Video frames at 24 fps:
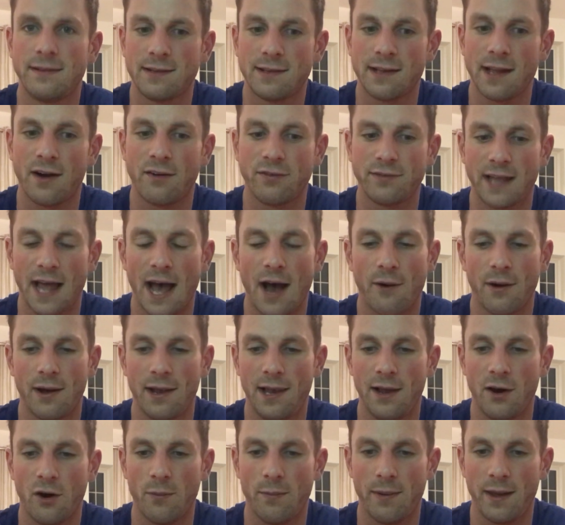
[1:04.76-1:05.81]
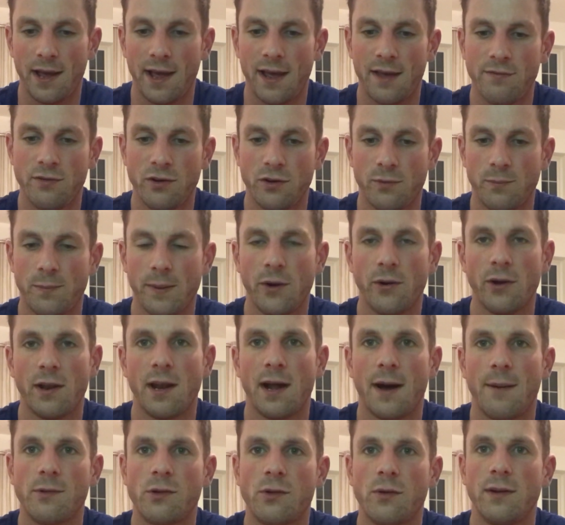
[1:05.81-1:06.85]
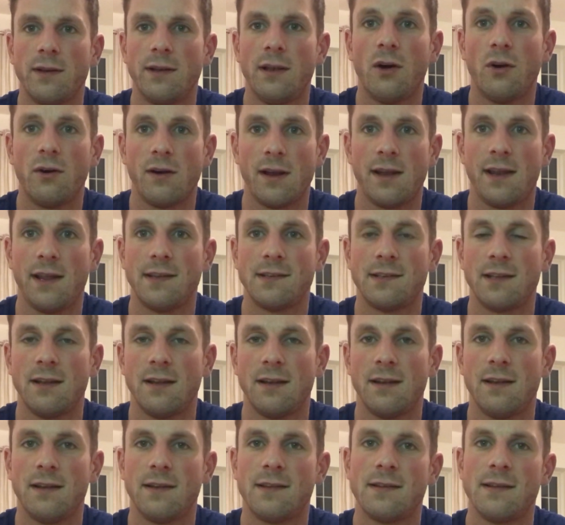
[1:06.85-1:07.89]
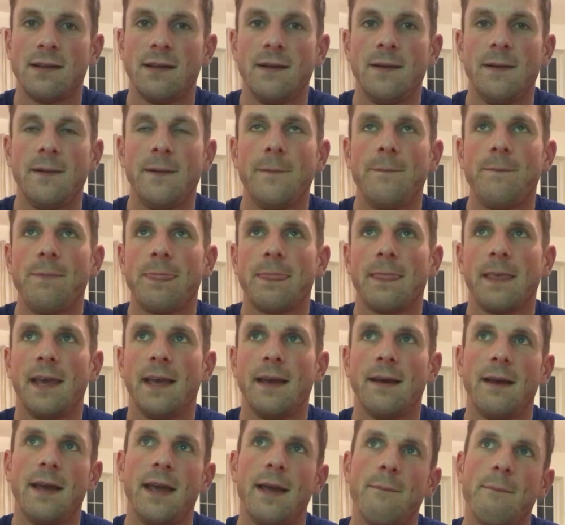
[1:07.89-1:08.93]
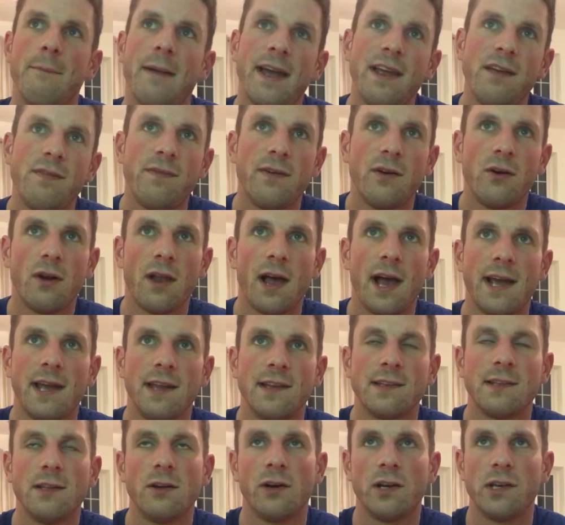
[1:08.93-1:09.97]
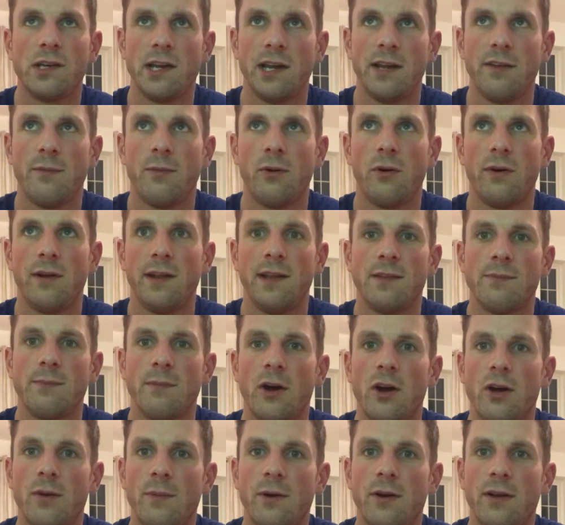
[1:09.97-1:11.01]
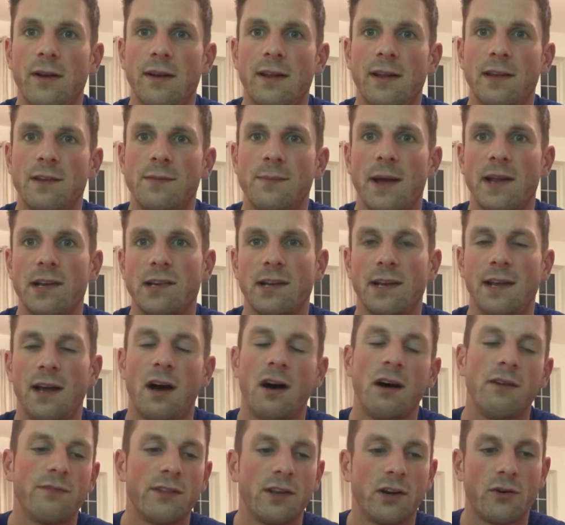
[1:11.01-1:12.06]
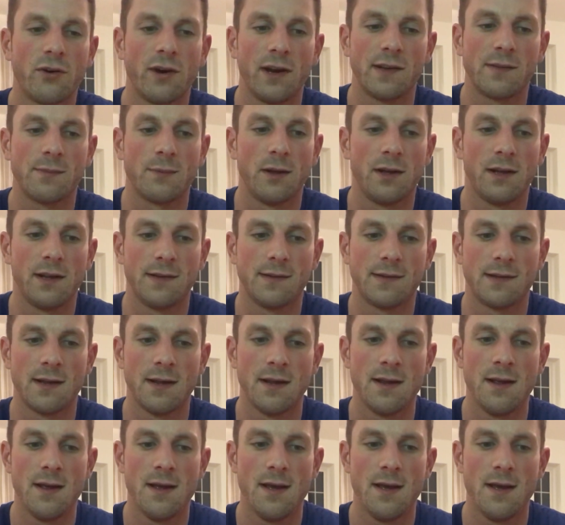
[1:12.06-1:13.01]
self-doubt a little bit if you're building up to a longer distance. It may feel like it's not achievable at this moment, especially after Christmas.